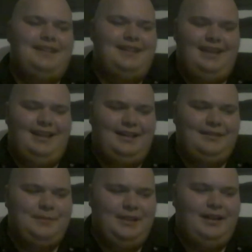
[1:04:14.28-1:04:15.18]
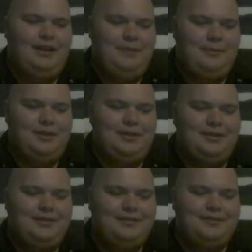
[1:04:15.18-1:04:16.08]
Yeah, I mean, I remember
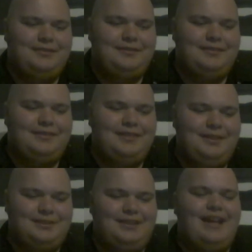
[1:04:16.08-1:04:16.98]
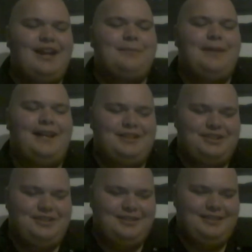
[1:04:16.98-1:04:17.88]
it was a ladder
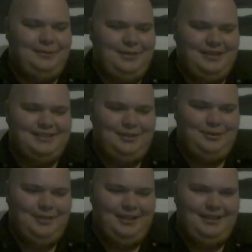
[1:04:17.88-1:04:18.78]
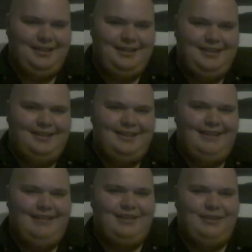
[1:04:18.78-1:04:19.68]
match that really stuck with me.
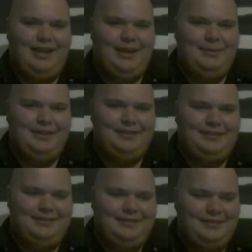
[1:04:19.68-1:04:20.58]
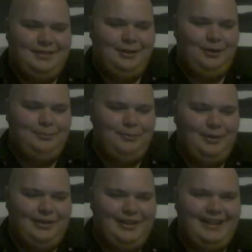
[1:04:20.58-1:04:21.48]
Gary Graham and Golden
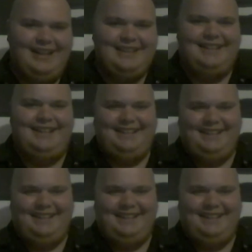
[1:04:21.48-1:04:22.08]
Boy Greg Anthony.